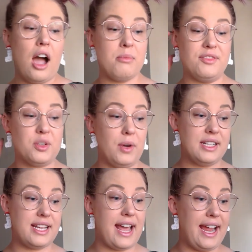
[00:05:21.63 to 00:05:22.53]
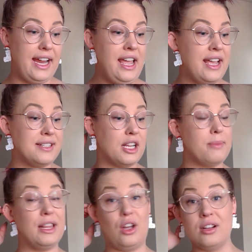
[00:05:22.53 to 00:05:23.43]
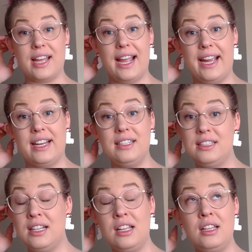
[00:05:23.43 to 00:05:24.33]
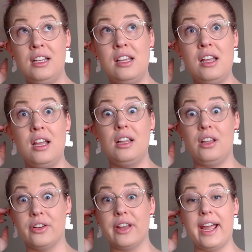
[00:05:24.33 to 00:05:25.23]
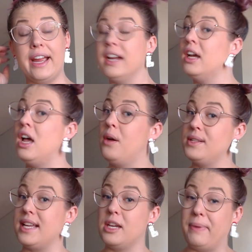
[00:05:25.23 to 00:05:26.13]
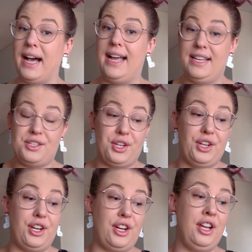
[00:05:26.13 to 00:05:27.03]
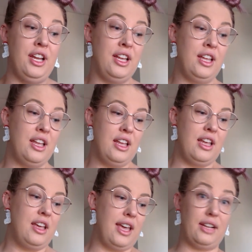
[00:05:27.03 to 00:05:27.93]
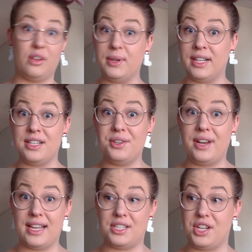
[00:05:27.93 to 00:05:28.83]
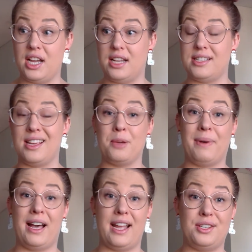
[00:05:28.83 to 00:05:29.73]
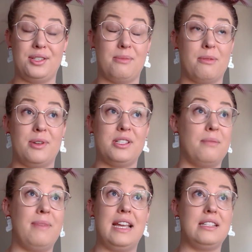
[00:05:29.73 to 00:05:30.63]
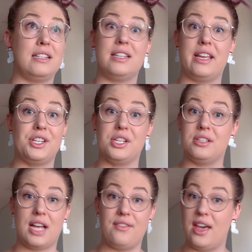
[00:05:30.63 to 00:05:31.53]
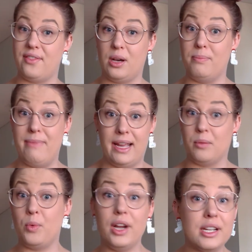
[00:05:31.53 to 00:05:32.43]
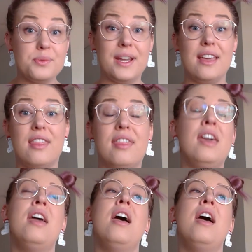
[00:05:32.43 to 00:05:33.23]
I'm off to work today. It's going to be a long day. Long day. saying goodbye to everyone until next year, saying goodbye to some of the most amazing teachers I've ever met and worked with.